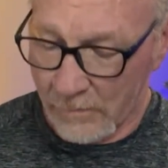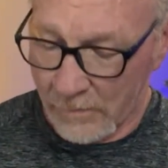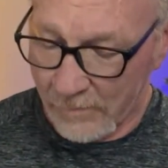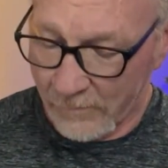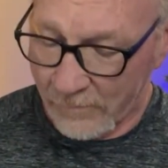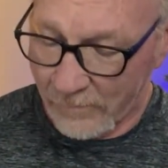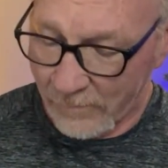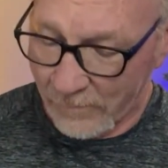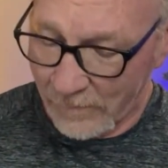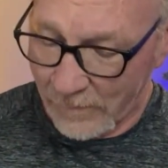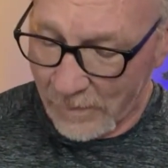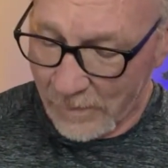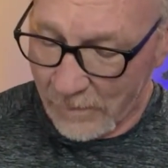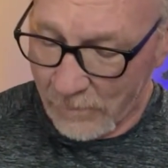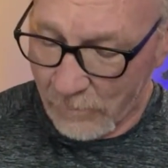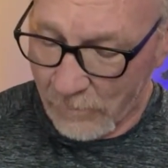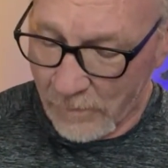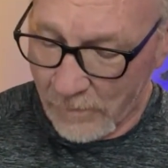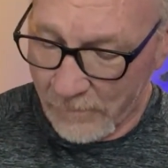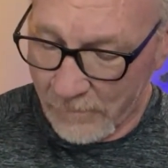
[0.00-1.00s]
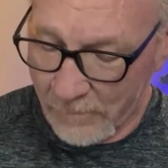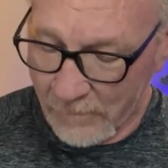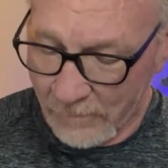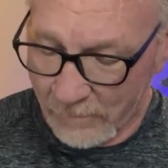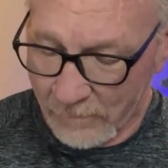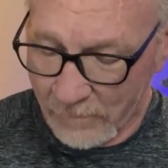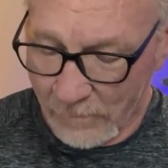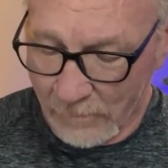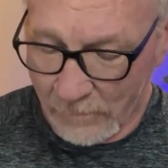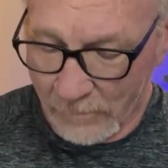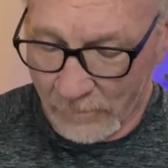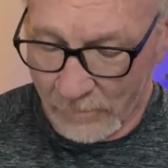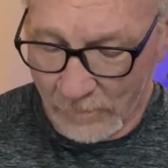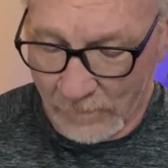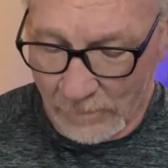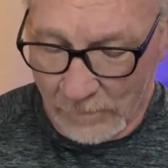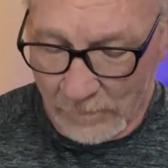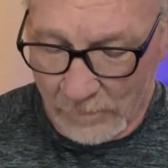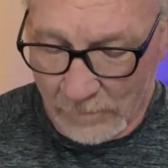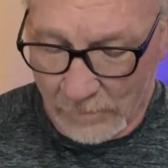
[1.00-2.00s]
Let's see how well this
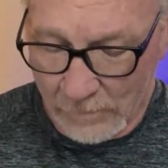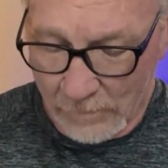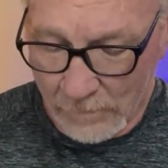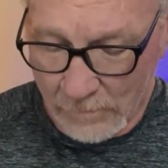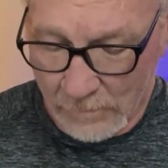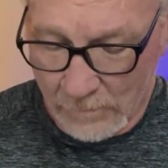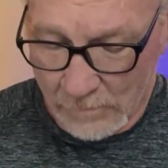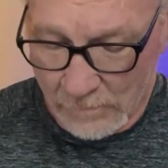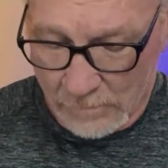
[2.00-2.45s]
goes in.